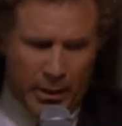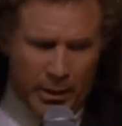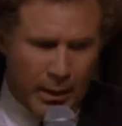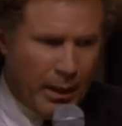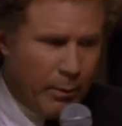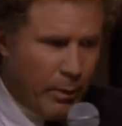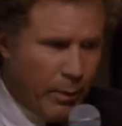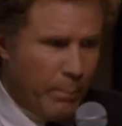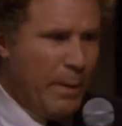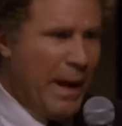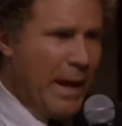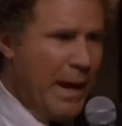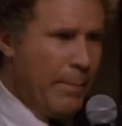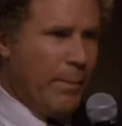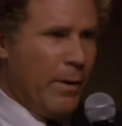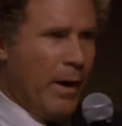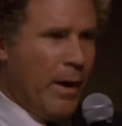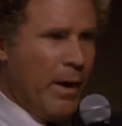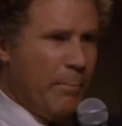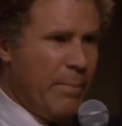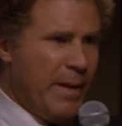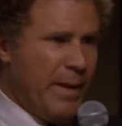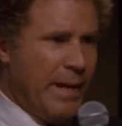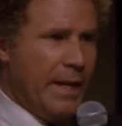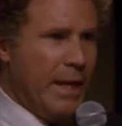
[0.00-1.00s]
liquid paper
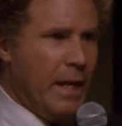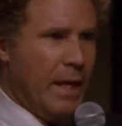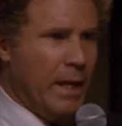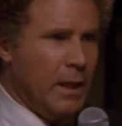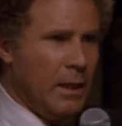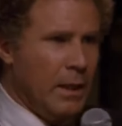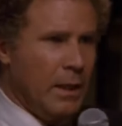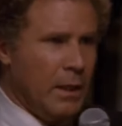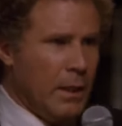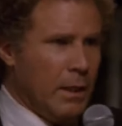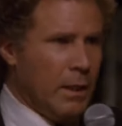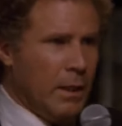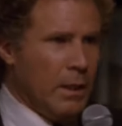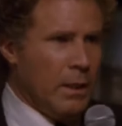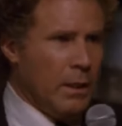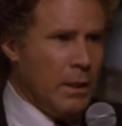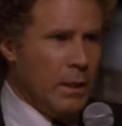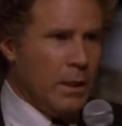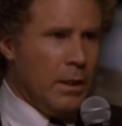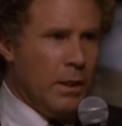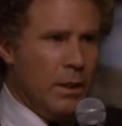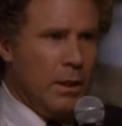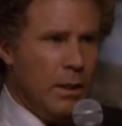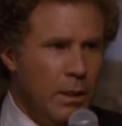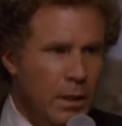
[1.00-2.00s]
on a bee,
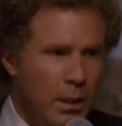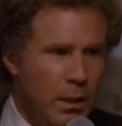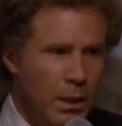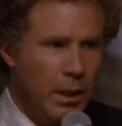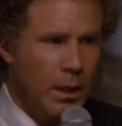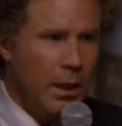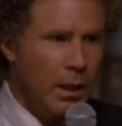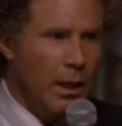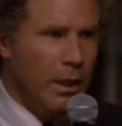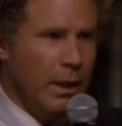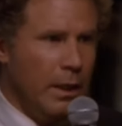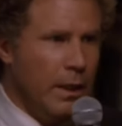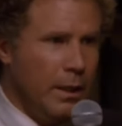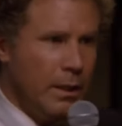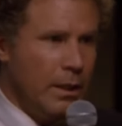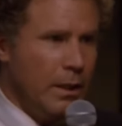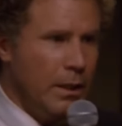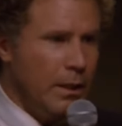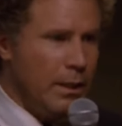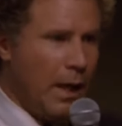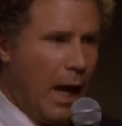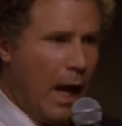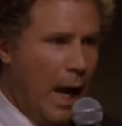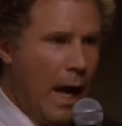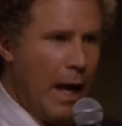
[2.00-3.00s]
and
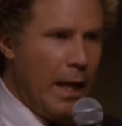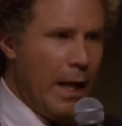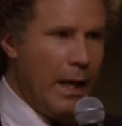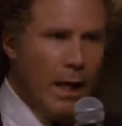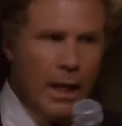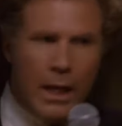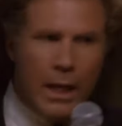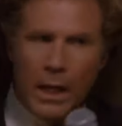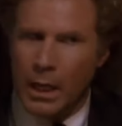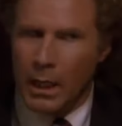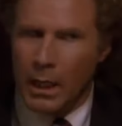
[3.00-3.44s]
it died.